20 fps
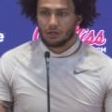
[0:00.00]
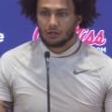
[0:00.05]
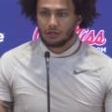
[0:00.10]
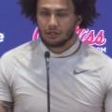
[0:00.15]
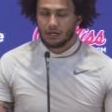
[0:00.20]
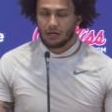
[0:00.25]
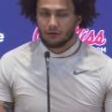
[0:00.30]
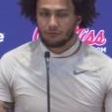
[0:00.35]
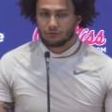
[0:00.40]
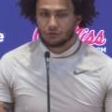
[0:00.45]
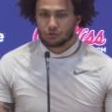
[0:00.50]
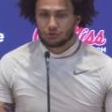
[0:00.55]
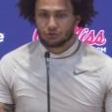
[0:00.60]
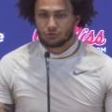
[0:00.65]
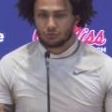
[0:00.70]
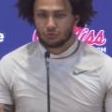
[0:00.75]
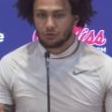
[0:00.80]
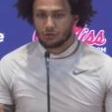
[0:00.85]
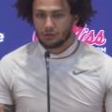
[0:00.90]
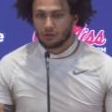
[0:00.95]
Yeah, for
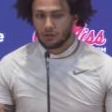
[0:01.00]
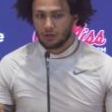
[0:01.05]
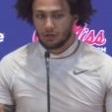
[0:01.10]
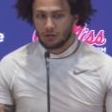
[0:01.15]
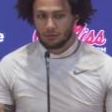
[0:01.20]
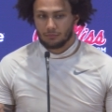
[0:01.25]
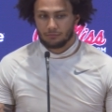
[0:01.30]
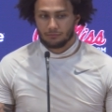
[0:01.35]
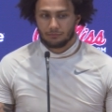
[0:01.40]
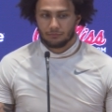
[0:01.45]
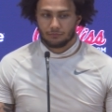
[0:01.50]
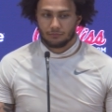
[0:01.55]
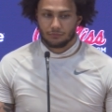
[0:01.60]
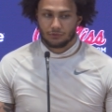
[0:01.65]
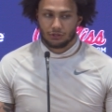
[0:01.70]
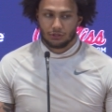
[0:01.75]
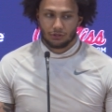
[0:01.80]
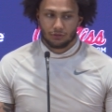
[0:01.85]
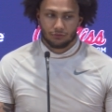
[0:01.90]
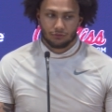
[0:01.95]
sure. Um,
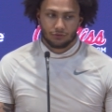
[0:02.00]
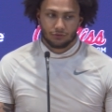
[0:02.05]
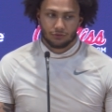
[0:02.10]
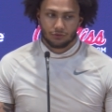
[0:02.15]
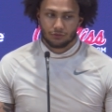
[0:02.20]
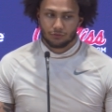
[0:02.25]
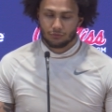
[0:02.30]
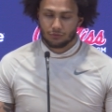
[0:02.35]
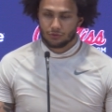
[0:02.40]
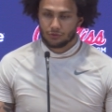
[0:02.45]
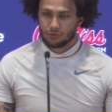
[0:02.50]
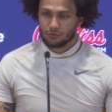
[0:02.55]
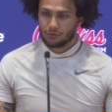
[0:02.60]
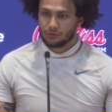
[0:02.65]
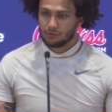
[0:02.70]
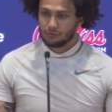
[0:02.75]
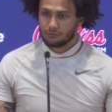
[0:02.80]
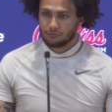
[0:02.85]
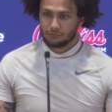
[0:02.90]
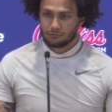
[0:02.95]
you know, during the
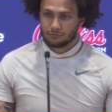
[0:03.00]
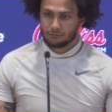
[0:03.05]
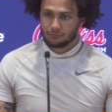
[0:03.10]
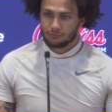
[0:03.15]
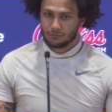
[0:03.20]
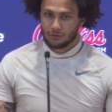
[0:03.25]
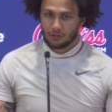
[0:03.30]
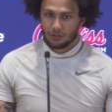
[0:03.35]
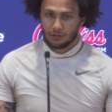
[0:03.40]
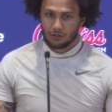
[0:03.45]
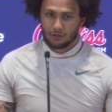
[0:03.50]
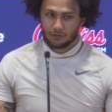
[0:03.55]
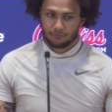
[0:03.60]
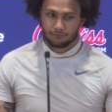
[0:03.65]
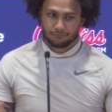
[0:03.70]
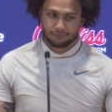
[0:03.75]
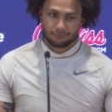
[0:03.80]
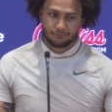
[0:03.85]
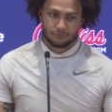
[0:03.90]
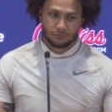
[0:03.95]
recruiting, uh,
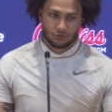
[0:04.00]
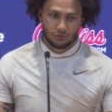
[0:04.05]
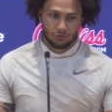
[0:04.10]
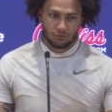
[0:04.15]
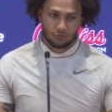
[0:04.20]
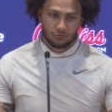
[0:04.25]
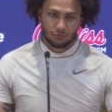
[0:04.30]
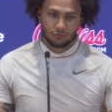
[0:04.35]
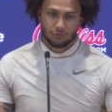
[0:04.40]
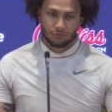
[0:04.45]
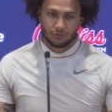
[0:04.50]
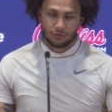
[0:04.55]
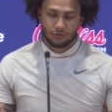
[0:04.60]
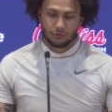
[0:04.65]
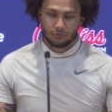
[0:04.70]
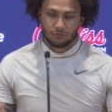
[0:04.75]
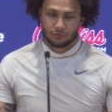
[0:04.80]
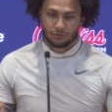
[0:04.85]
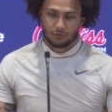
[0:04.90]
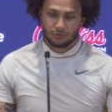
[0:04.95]
you know, when, when,
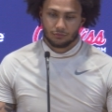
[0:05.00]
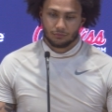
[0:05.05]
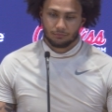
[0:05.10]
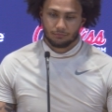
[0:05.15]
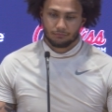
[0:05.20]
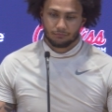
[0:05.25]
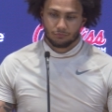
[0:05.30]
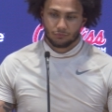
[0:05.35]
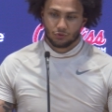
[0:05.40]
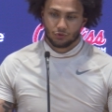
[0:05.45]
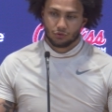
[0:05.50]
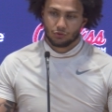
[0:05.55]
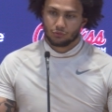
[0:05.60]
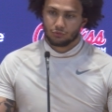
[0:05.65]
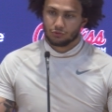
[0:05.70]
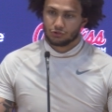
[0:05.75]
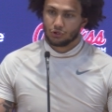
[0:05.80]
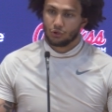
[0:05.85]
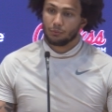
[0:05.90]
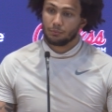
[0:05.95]
the when the recruiting
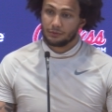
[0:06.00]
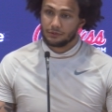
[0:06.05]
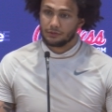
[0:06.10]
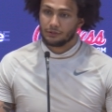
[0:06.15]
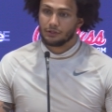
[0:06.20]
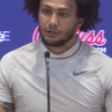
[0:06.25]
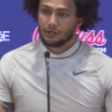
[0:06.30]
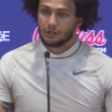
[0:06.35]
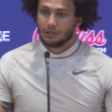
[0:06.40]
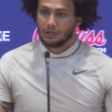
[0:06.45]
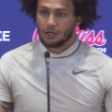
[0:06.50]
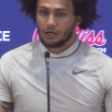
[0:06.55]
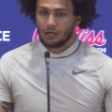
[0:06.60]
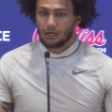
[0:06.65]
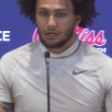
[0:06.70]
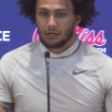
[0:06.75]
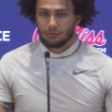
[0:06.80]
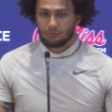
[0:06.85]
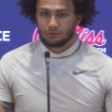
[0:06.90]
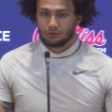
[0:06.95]
was open,
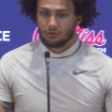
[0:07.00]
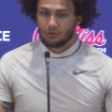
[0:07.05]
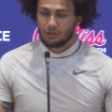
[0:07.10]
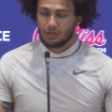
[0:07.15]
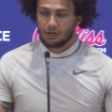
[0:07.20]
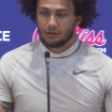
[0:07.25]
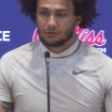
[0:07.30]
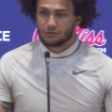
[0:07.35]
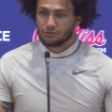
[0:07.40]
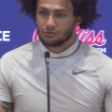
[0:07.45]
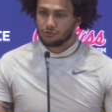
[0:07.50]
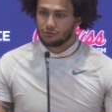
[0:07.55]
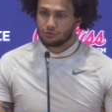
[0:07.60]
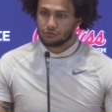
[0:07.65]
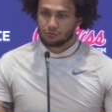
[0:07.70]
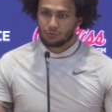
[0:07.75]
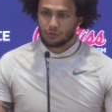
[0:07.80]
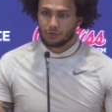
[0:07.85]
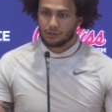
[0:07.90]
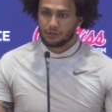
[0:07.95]
um, you know, a lot of the
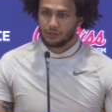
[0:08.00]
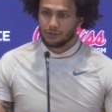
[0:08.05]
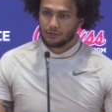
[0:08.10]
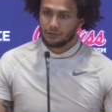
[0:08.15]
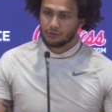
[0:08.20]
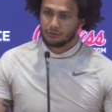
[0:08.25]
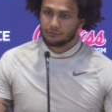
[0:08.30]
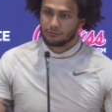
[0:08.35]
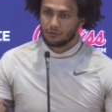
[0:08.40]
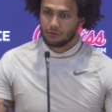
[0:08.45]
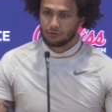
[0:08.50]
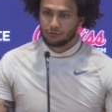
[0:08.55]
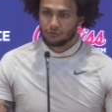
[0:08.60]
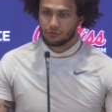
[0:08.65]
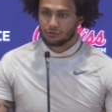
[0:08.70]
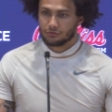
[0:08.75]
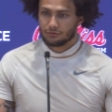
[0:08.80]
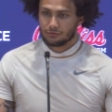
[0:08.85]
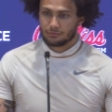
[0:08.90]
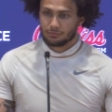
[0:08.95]
students weren't here on
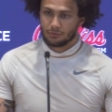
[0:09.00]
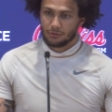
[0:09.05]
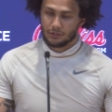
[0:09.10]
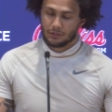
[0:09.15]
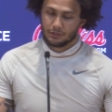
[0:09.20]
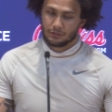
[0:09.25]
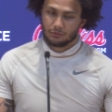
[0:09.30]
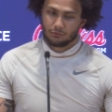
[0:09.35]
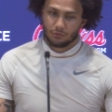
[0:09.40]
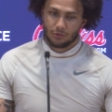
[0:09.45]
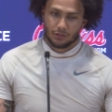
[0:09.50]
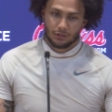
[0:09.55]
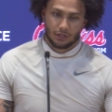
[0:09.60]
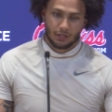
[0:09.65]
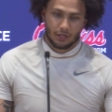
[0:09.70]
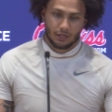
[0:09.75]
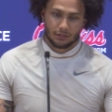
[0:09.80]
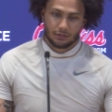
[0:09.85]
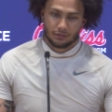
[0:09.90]
Christmas break and whatnot.